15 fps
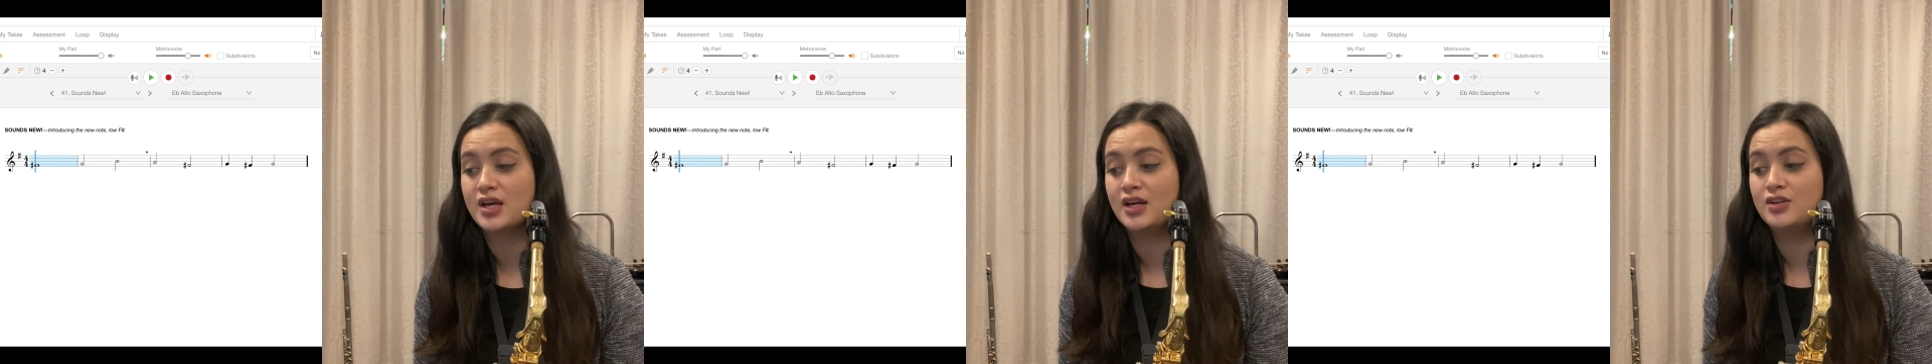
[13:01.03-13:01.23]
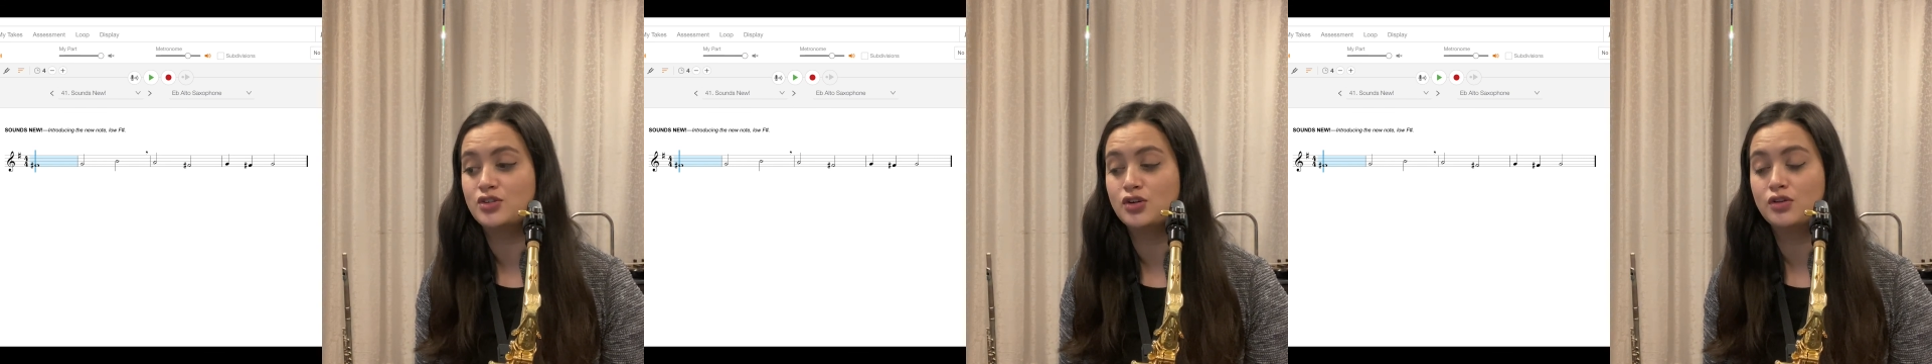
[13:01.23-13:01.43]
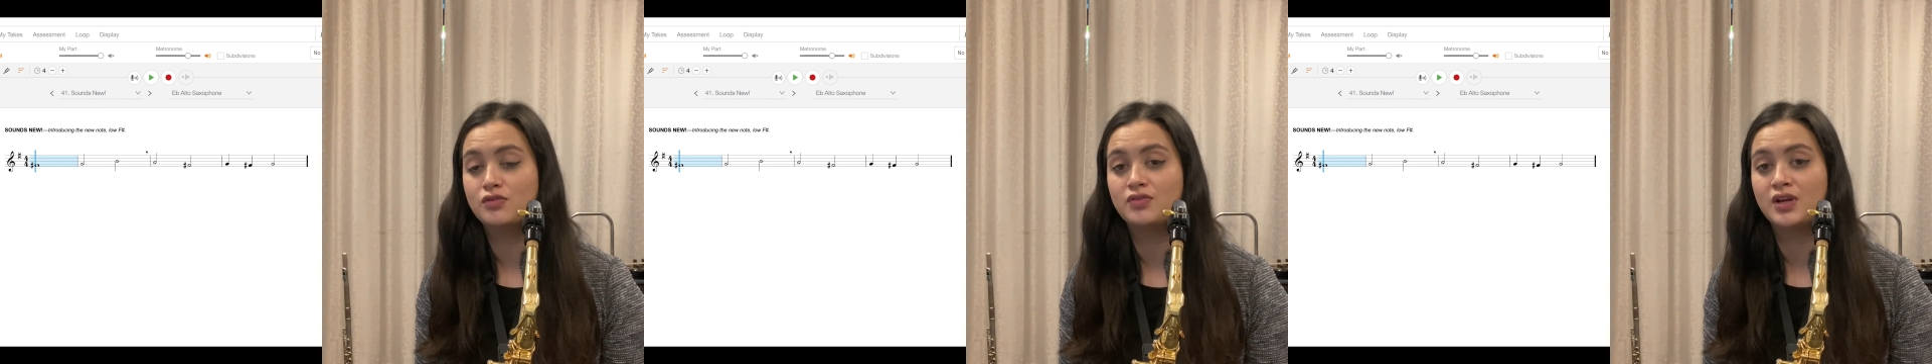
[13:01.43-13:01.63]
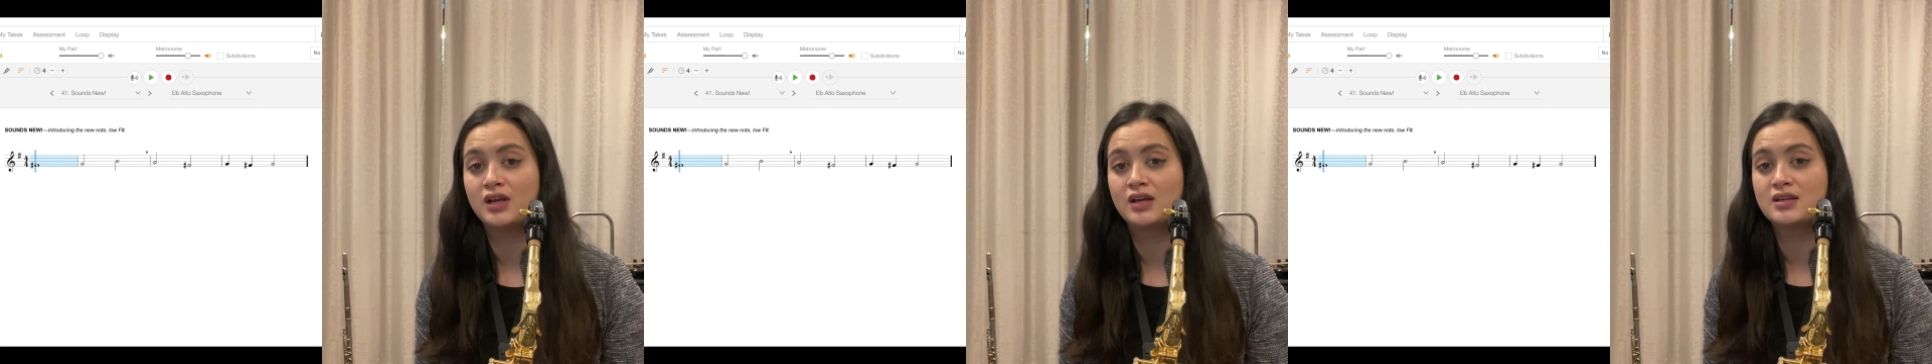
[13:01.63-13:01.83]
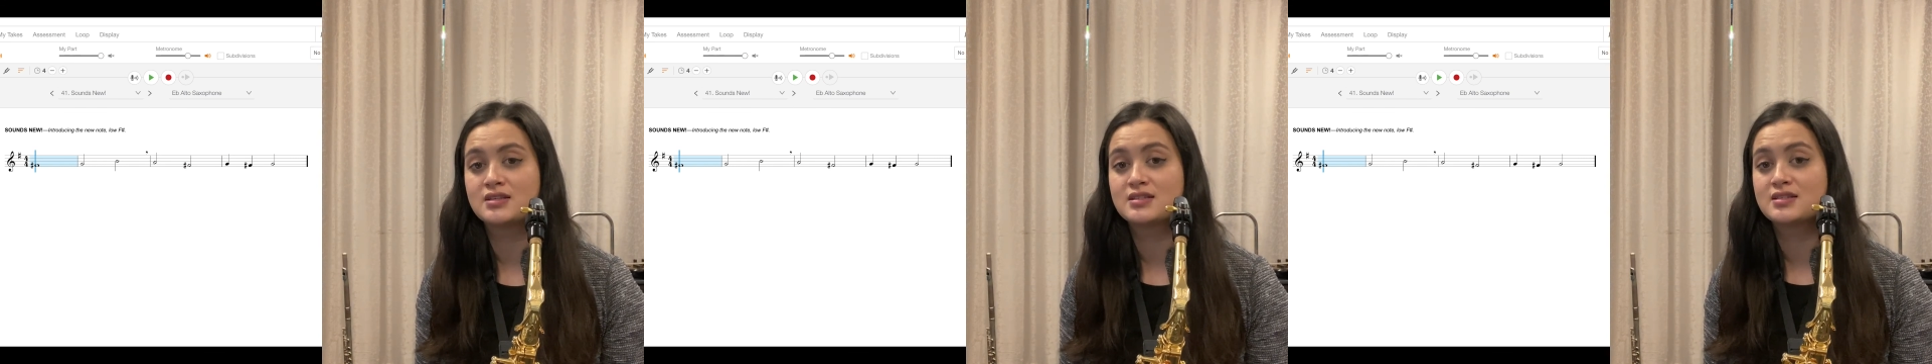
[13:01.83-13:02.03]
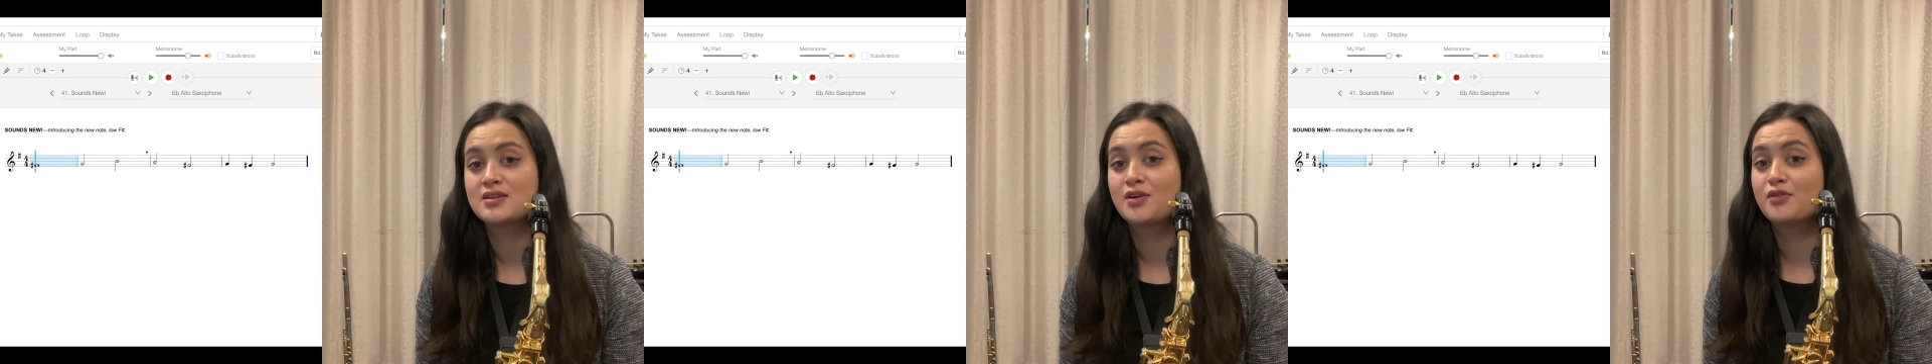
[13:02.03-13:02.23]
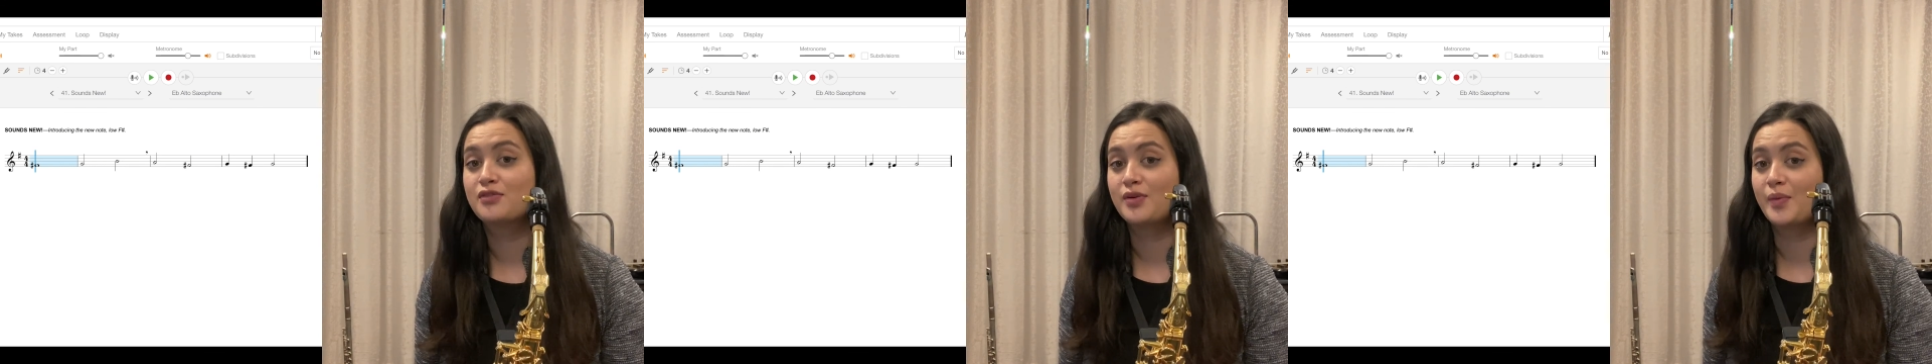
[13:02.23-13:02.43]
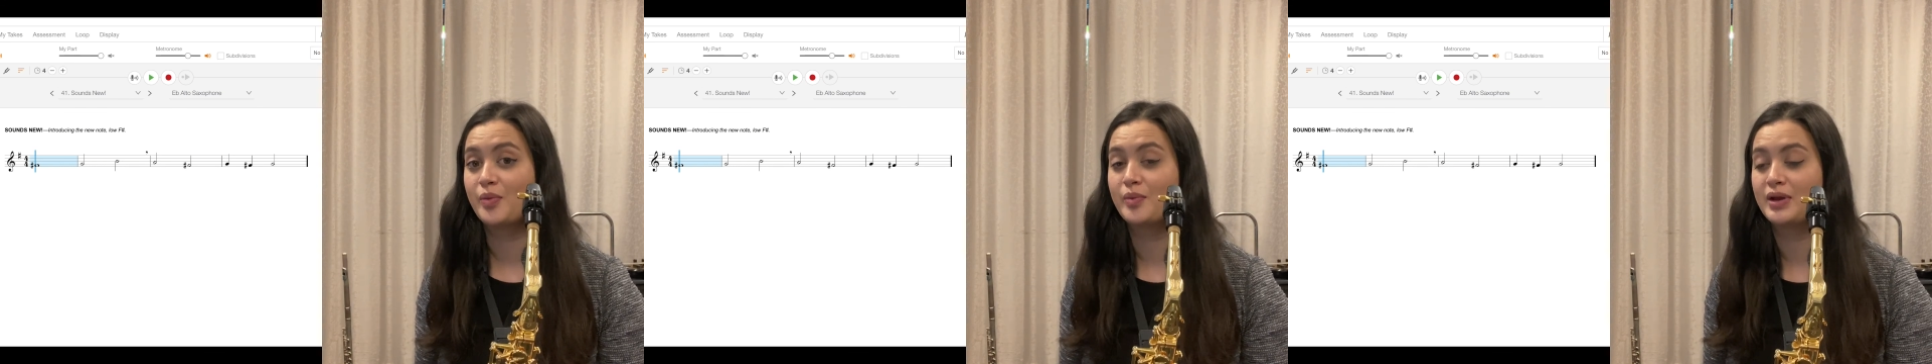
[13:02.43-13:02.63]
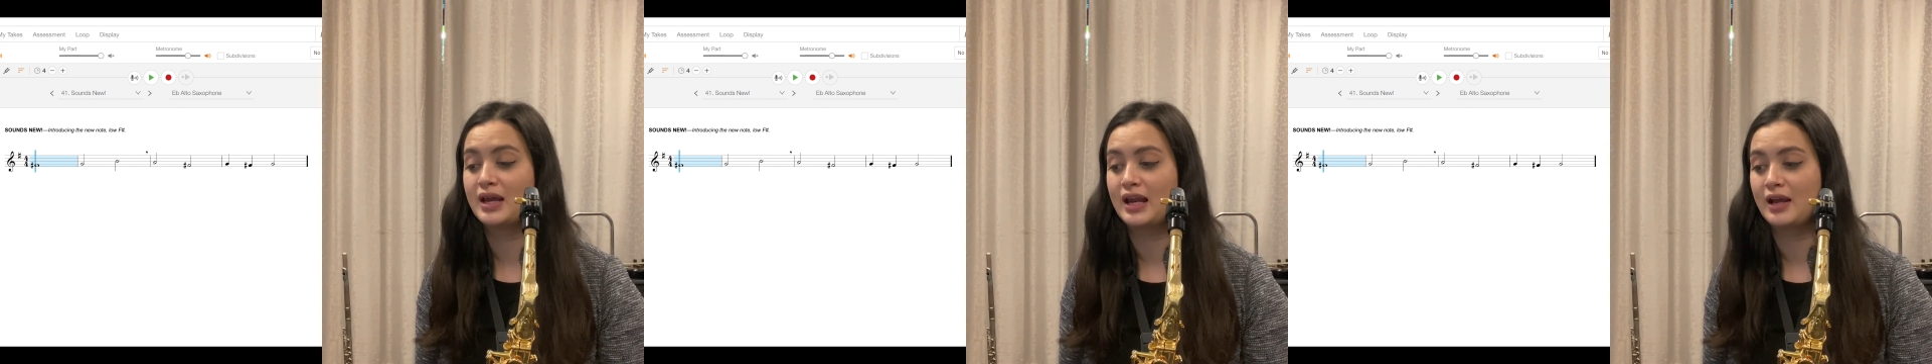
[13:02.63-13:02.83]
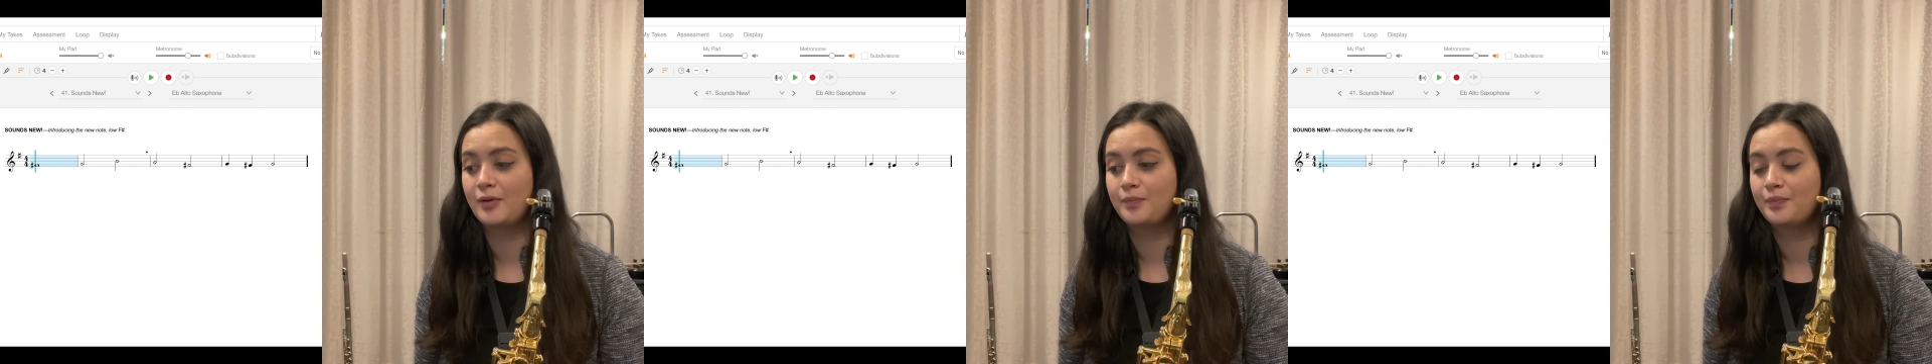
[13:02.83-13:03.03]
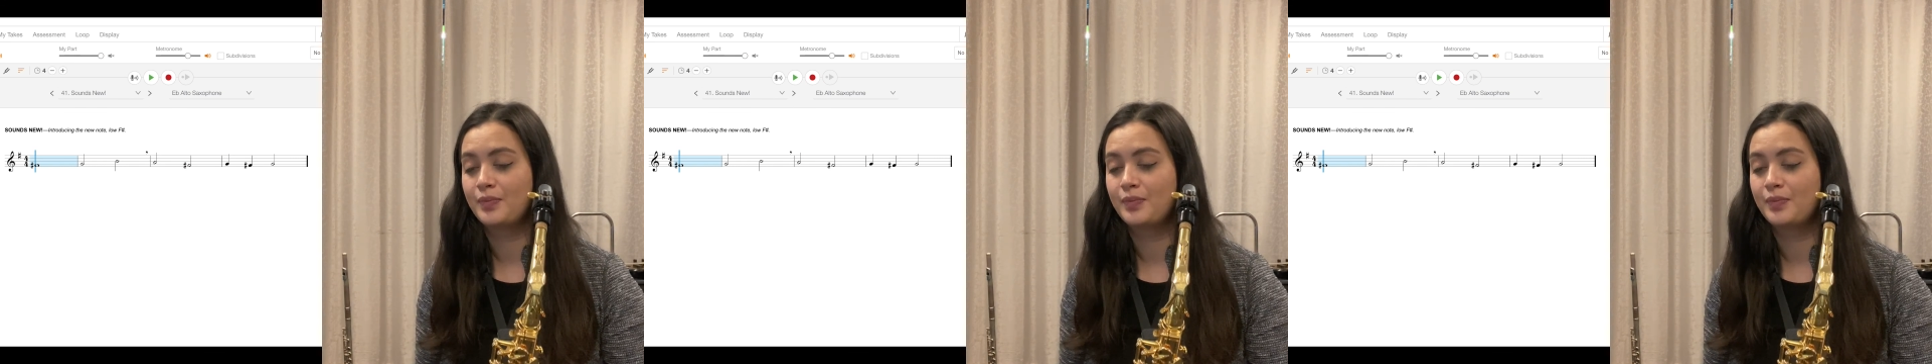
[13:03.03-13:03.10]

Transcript: and do the fingers from the beginning.